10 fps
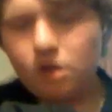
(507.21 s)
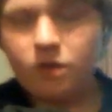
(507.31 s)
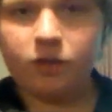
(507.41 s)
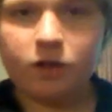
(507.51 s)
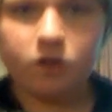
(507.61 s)

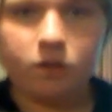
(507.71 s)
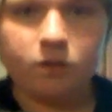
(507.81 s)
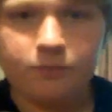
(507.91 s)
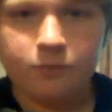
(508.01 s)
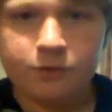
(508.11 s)
the little
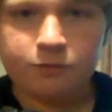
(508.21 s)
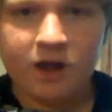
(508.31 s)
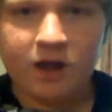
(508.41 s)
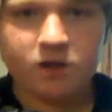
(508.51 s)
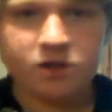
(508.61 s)

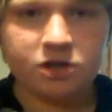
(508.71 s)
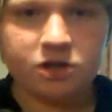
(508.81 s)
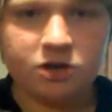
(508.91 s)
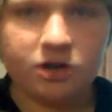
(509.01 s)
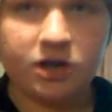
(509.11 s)
rails under
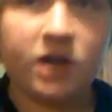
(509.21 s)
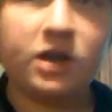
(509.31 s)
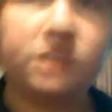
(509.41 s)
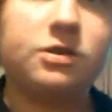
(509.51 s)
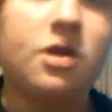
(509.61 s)
your gun
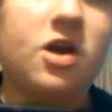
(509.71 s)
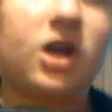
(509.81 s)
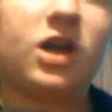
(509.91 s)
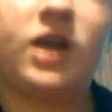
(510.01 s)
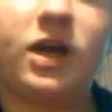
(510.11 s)
until you hear it
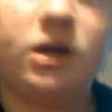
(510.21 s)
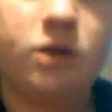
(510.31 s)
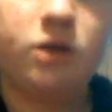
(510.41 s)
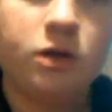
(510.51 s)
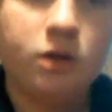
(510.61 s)
click.
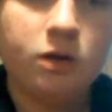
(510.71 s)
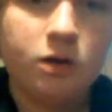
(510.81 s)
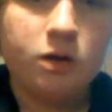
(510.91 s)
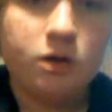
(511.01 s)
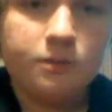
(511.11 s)

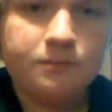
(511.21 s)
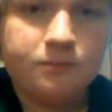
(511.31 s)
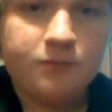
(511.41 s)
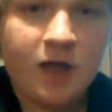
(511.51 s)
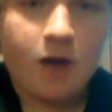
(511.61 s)

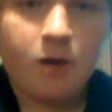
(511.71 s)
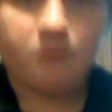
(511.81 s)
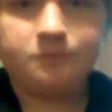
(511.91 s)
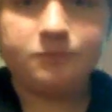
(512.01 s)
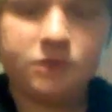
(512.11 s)
Now,
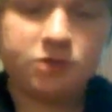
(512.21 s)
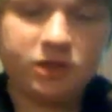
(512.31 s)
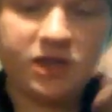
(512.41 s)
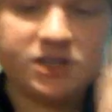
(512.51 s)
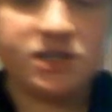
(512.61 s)
to
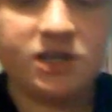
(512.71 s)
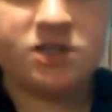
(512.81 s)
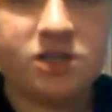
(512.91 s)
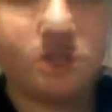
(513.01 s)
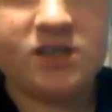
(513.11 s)
release it is
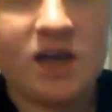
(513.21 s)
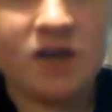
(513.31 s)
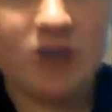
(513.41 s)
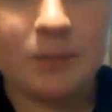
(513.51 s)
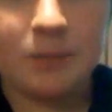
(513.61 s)
the exact
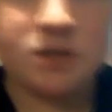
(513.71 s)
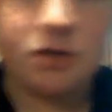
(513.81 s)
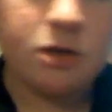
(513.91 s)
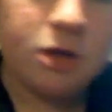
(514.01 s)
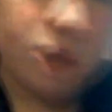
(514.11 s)
opposite.
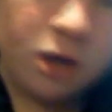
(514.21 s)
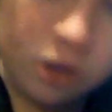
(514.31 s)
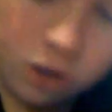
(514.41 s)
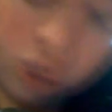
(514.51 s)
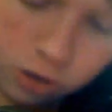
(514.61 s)
You